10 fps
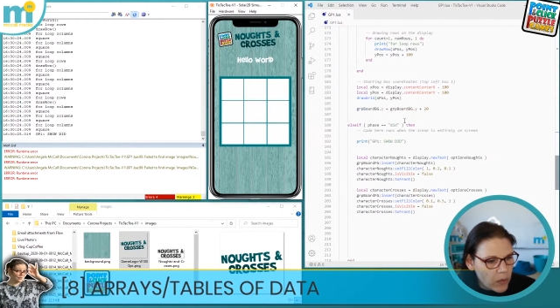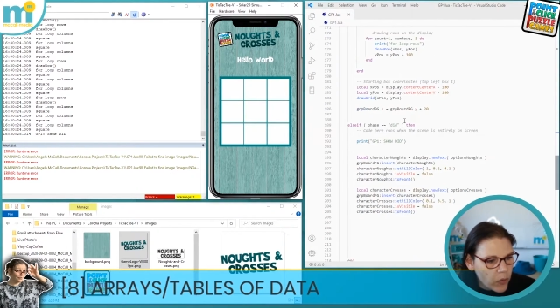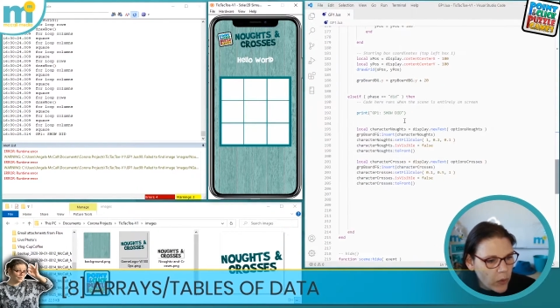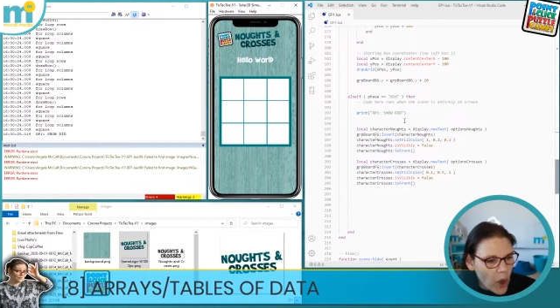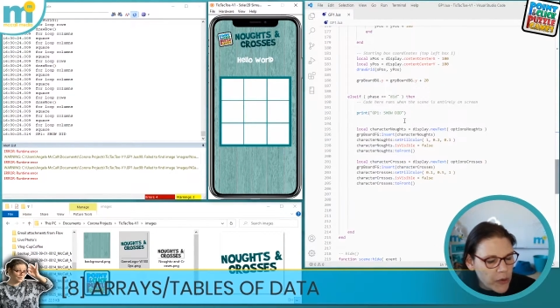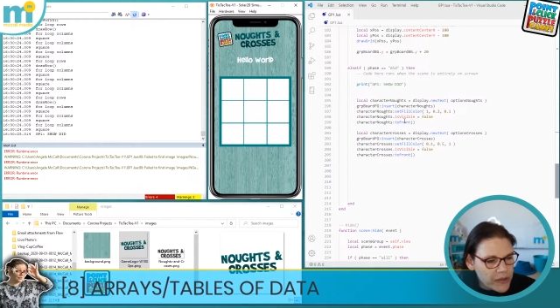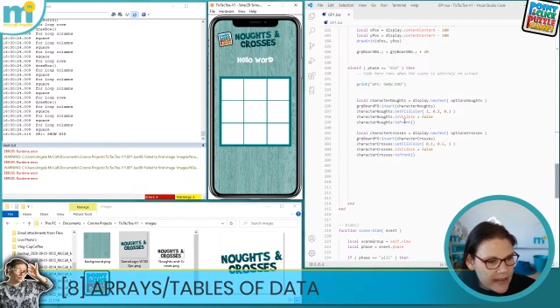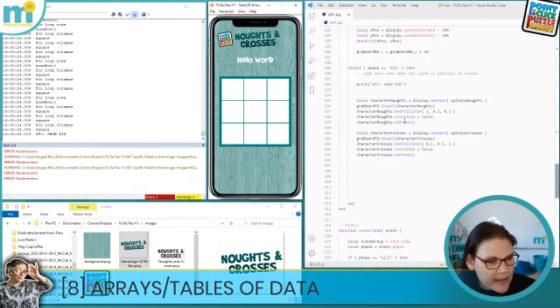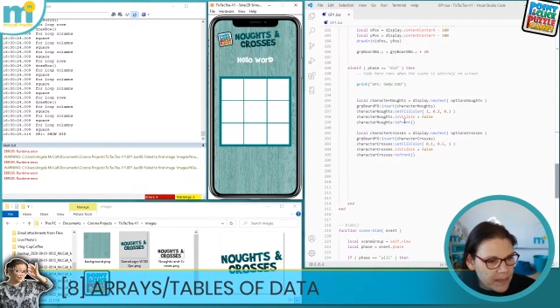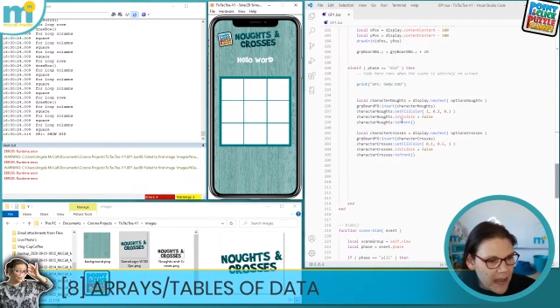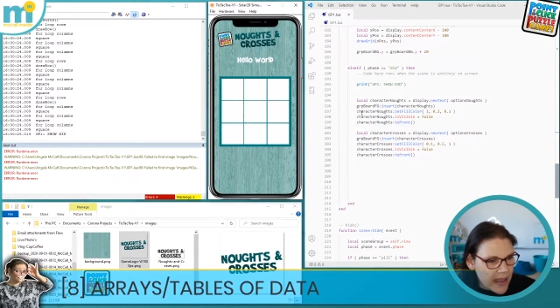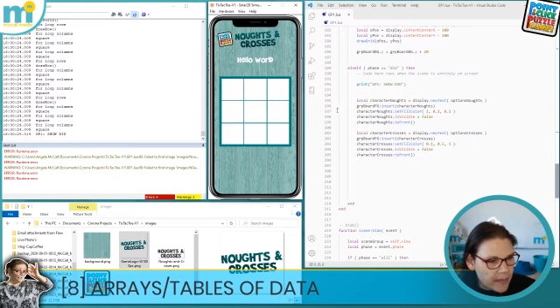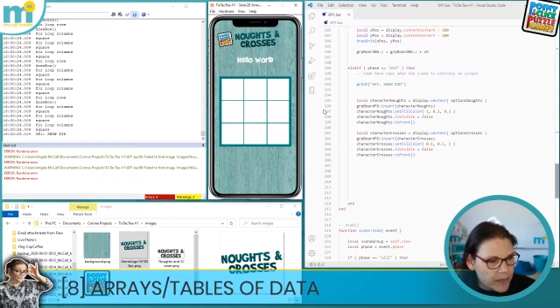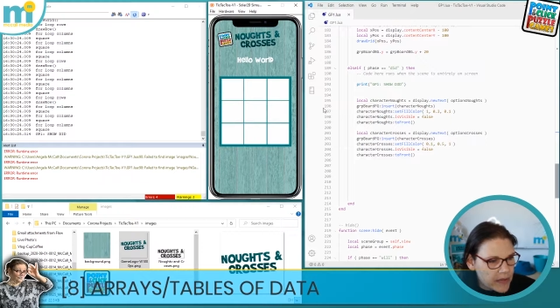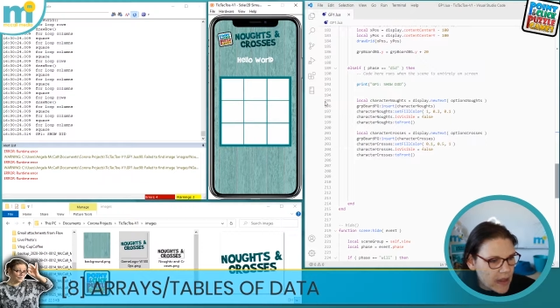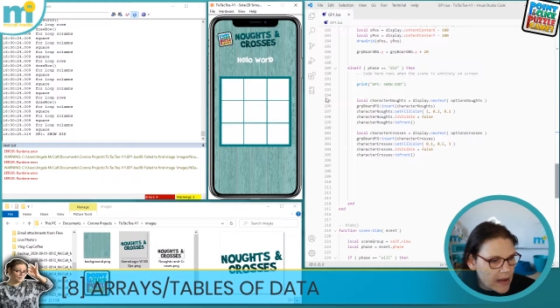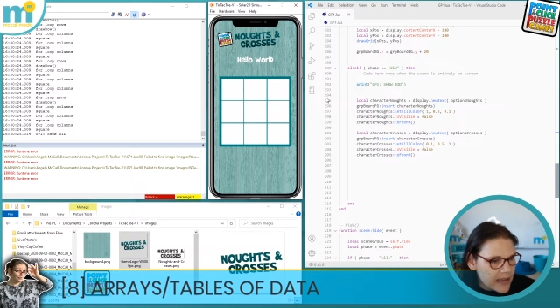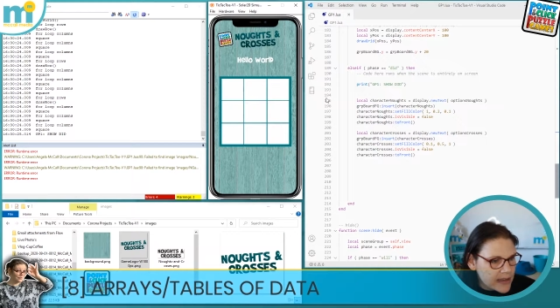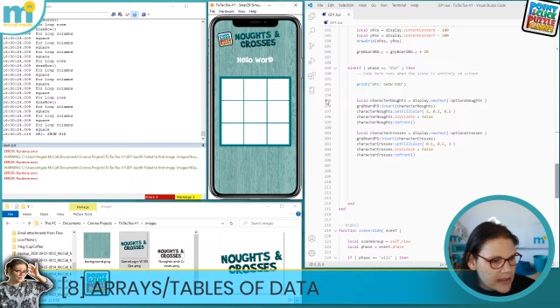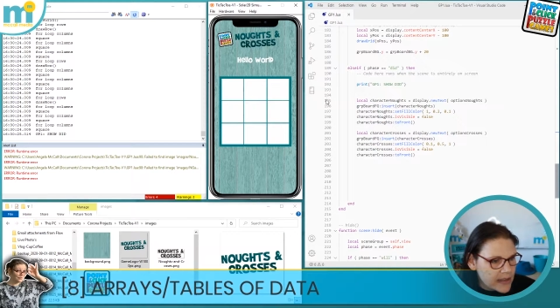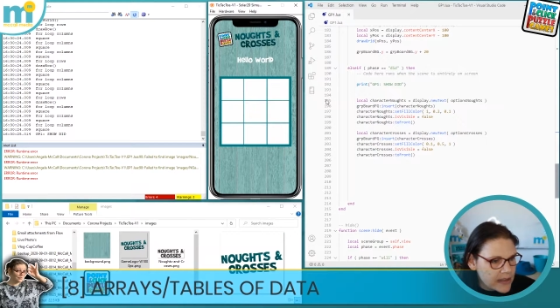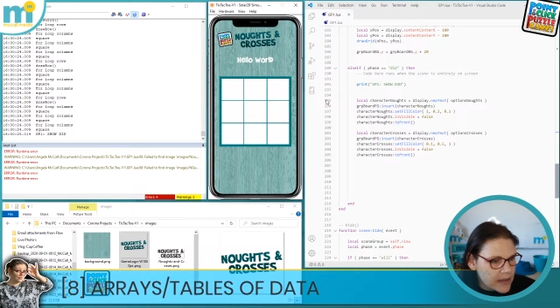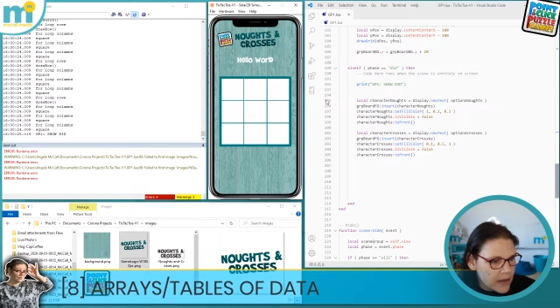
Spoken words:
the code needs to be. So let's just,